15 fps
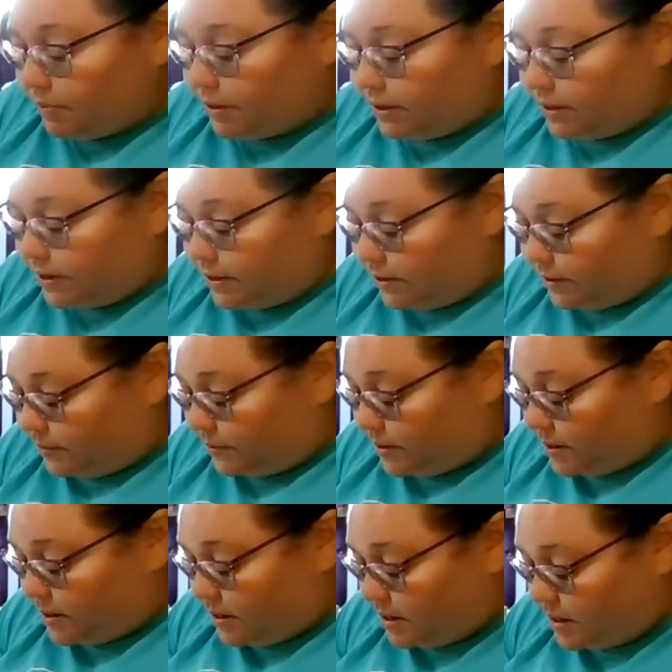We're going to
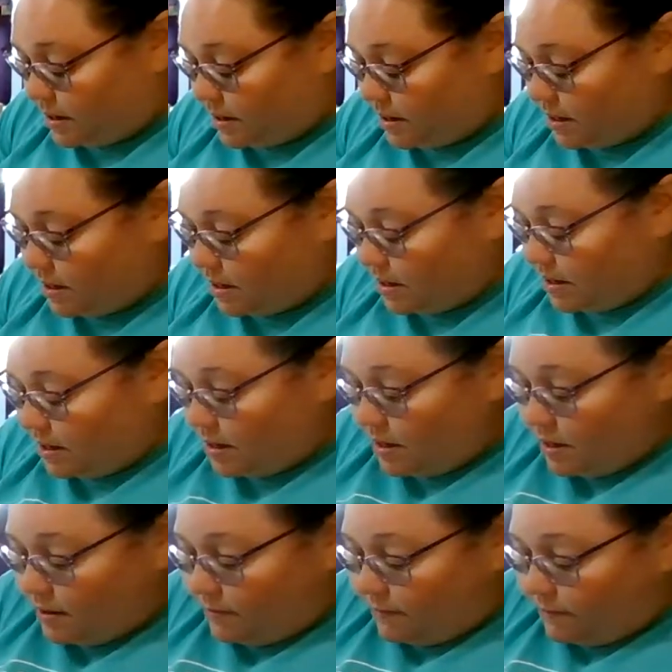do
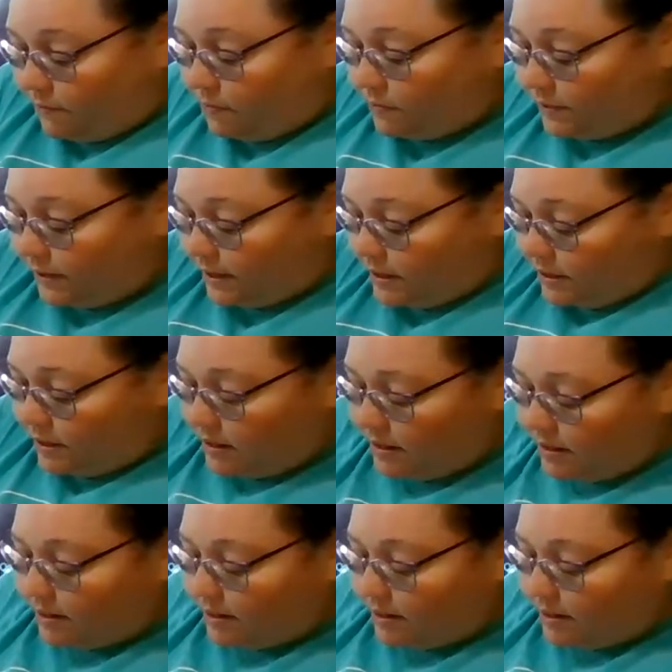fold it.